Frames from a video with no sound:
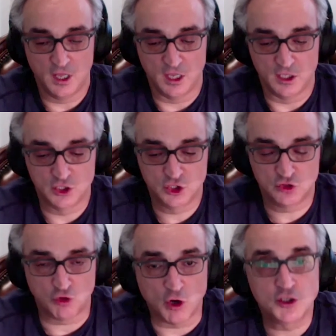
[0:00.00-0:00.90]
uh,
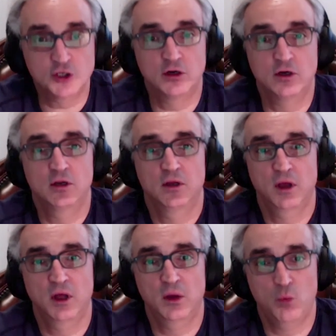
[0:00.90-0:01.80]
structured
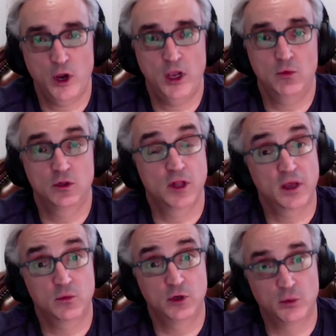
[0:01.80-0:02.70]
way. We'd
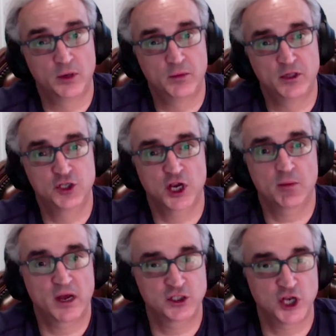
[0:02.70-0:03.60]
like we don't want to build
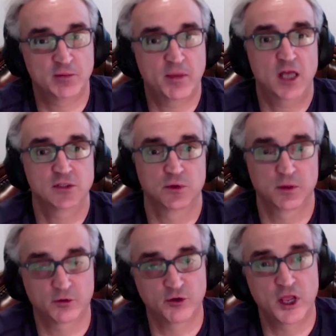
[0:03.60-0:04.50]
checkbox chatbots. We
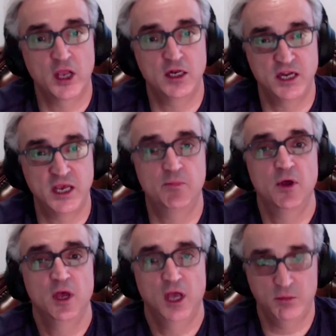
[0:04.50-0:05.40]
want to create deep
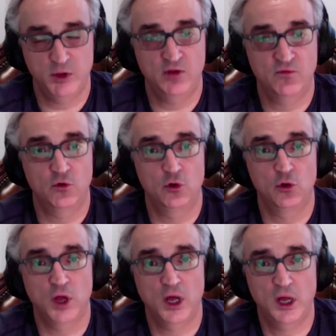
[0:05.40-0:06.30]
and
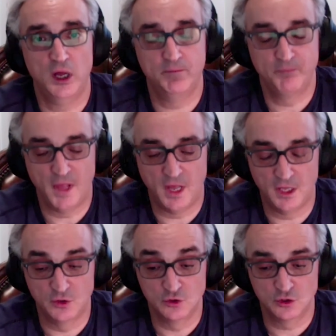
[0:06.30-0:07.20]
meaningful
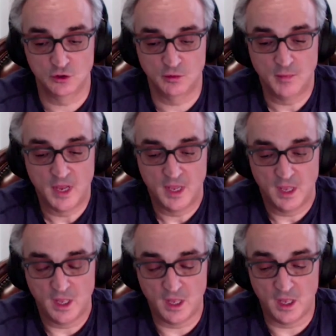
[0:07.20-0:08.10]
user
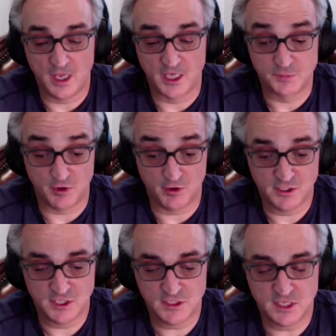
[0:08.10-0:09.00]

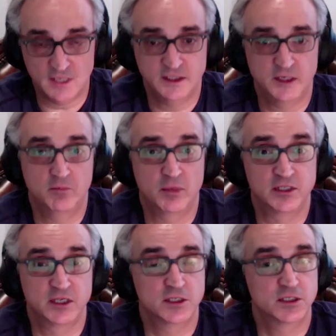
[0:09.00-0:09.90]
experiences. I see
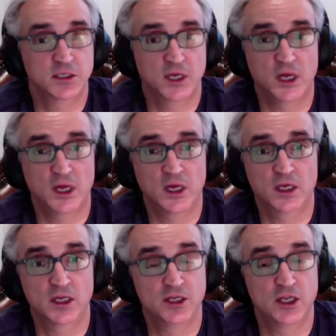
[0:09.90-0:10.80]
business
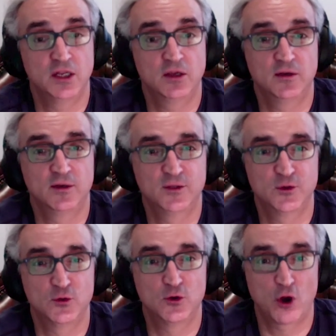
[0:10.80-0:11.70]
continuing
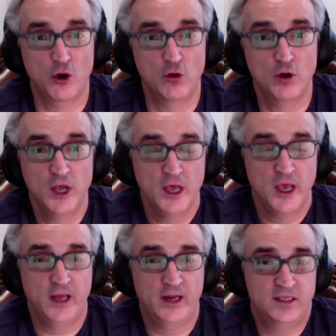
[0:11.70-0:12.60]
to grow,
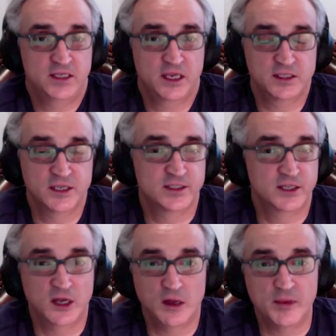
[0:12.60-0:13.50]
and I see
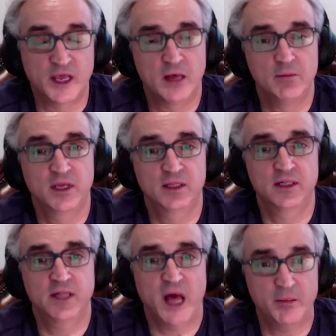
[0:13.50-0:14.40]
Kasisto becoming
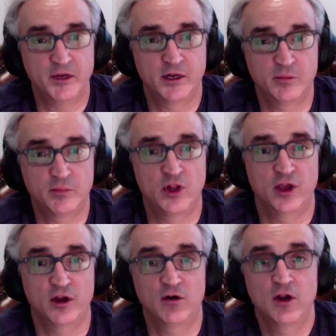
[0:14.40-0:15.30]
the dominant
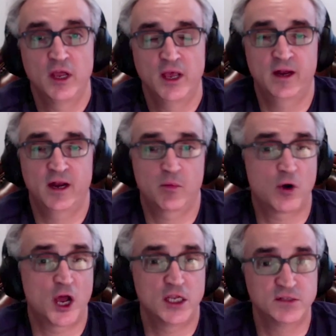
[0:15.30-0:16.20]
player in
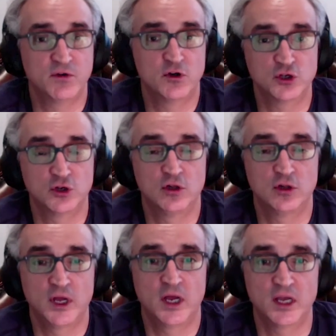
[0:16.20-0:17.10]
enterprise virtual
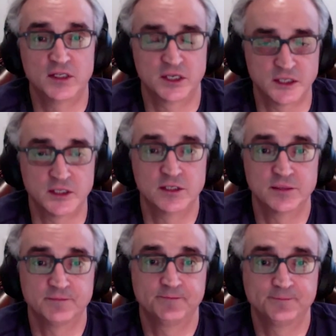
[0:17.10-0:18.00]
assistants.